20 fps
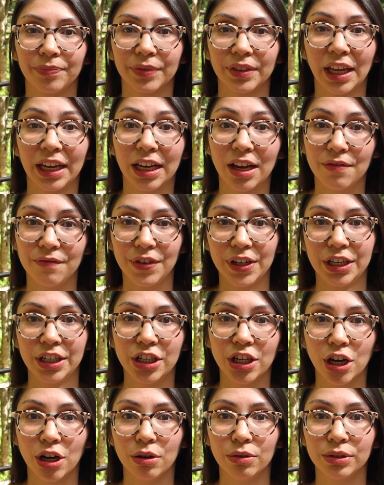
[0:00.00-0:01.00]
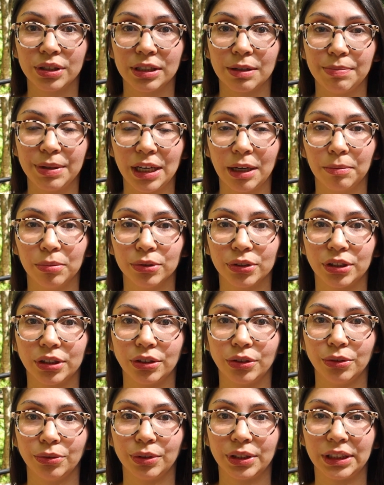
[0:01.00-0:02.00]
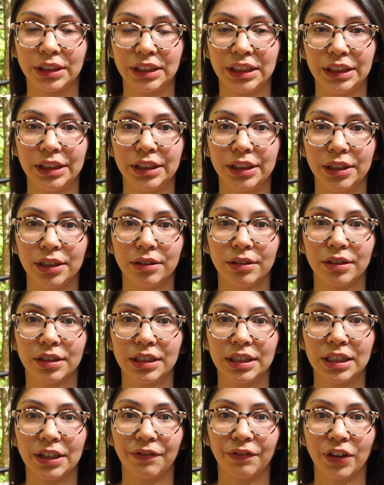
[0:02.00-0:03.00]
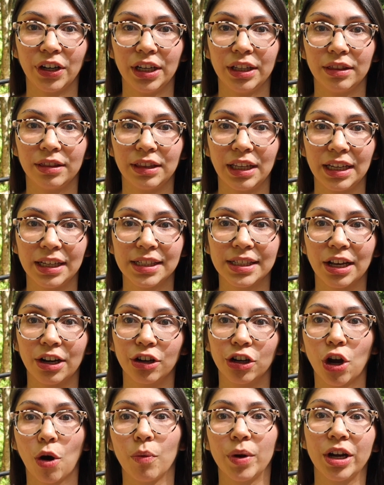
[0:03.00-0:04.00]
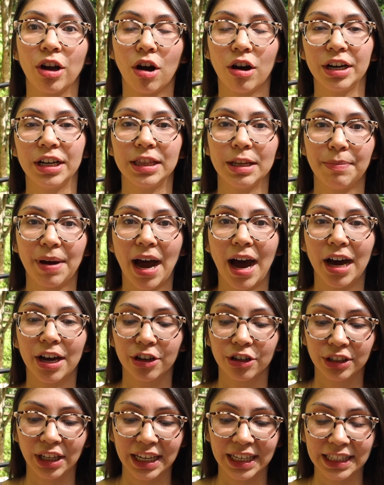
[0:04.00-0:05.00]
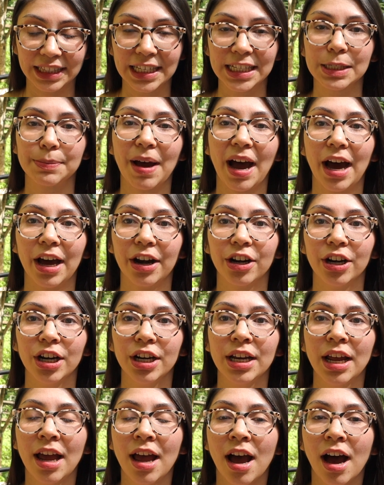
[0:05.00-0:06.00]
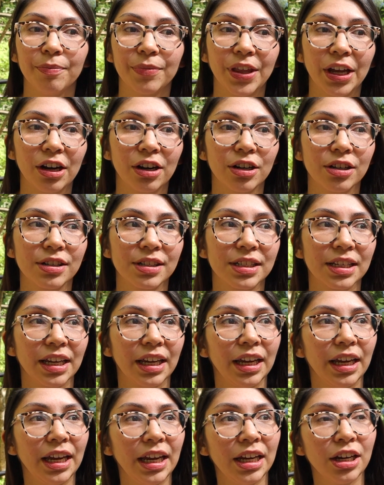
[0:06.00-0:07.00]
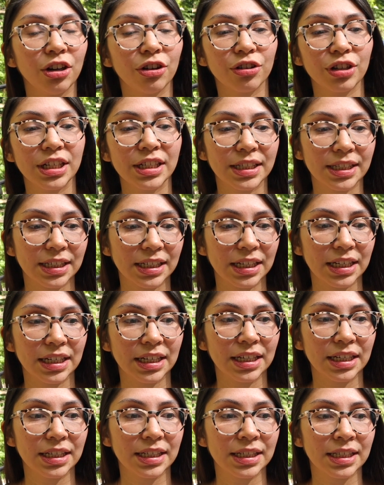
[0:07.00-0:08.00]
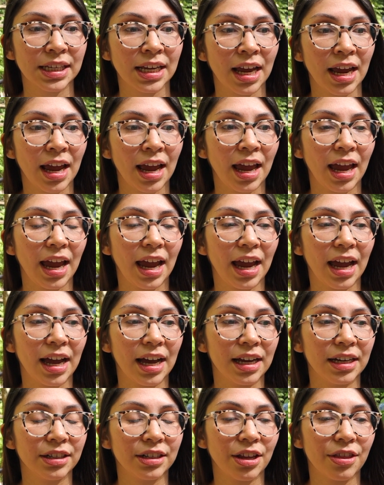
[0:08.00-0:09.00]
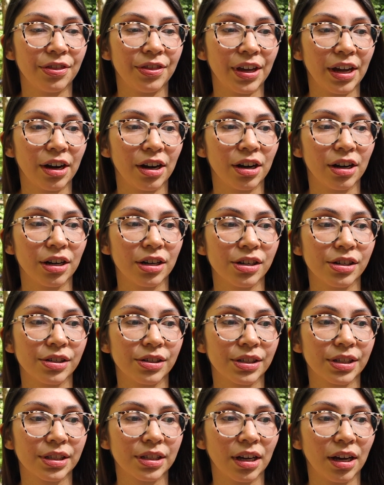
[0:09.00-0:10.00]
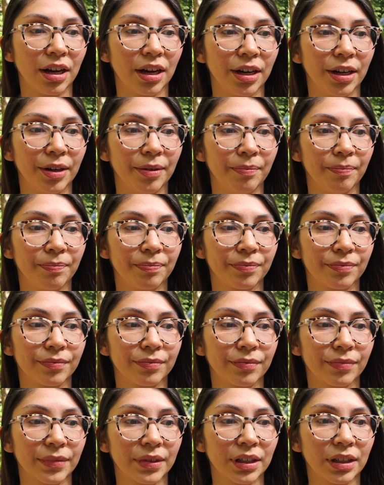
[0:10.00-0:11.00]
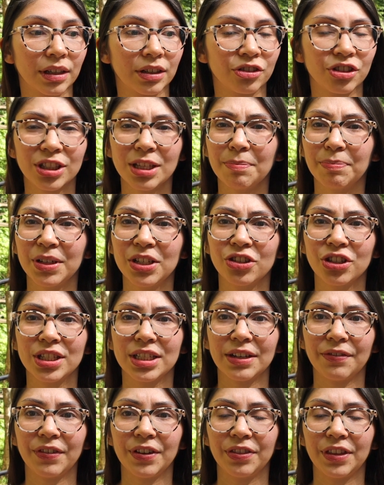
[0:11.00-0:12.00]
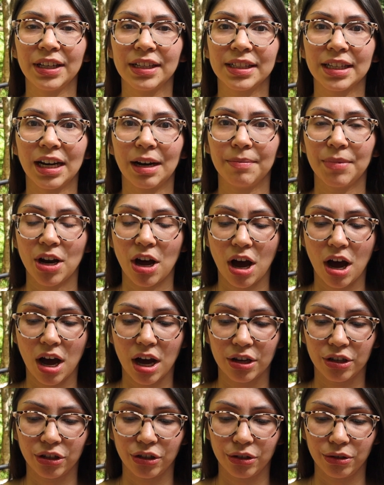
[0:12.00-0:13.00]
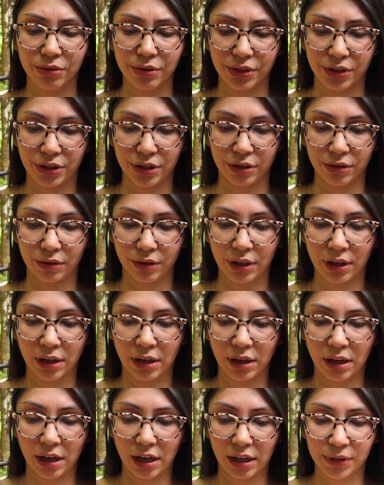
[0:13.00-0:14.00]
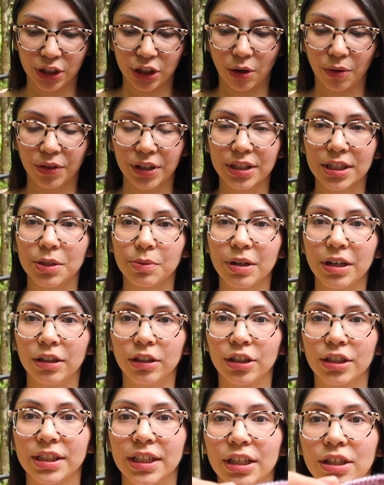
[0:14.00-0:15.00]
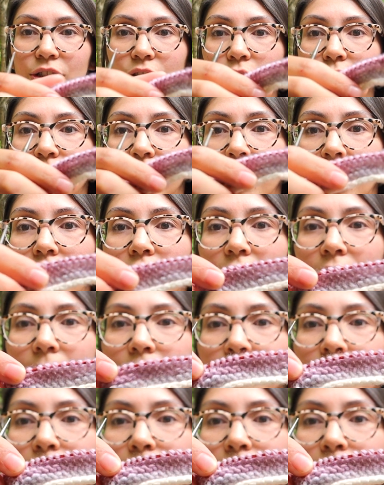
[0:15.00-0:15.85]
like a video to be able to see the different things that are going on in the pattern. Like in this pattern, there's increases and there's just a bunch of different things that I'm not used to. So this is what it looks like so far.